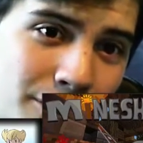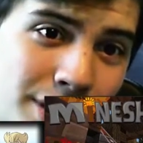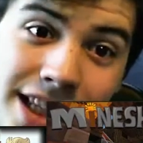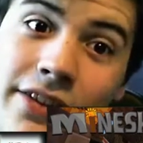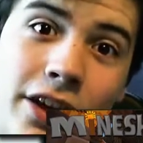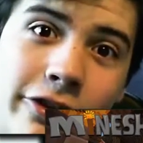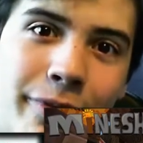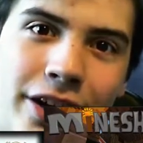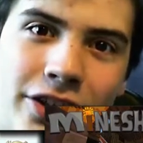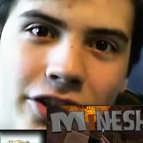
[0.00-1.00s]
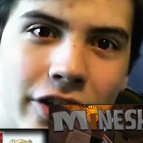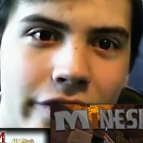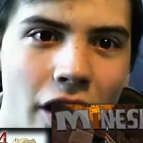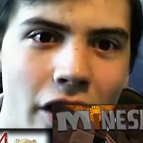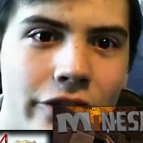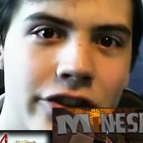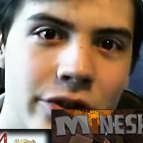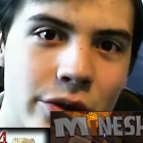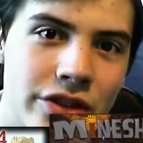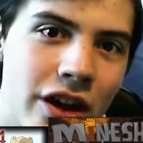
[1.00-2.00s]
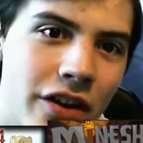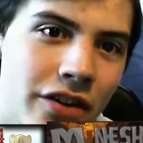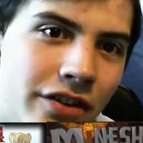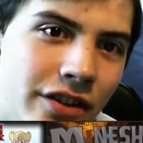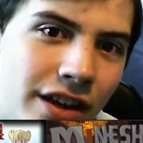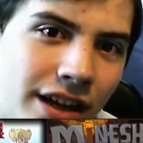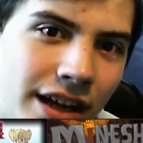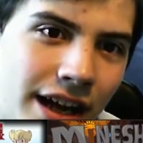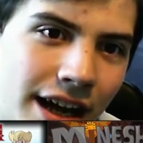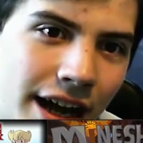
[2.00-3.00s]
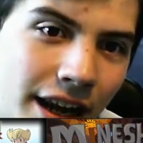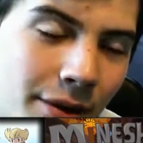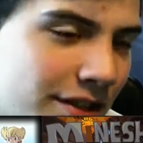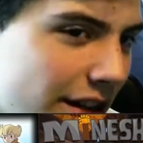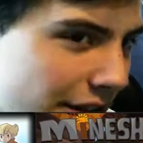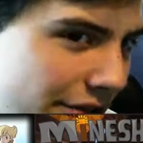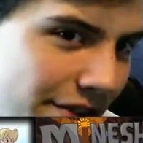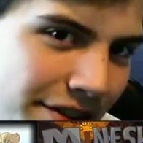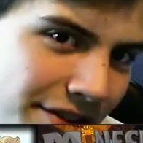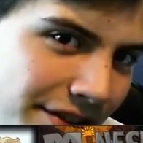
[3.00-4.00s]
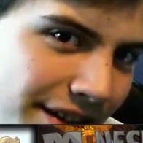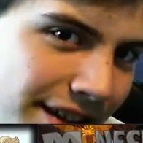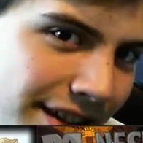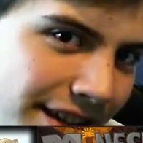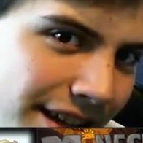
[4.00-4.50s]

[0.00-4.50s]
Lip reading: And with the ending of Mineshaft, Aftershock started. And that was a lot of fun.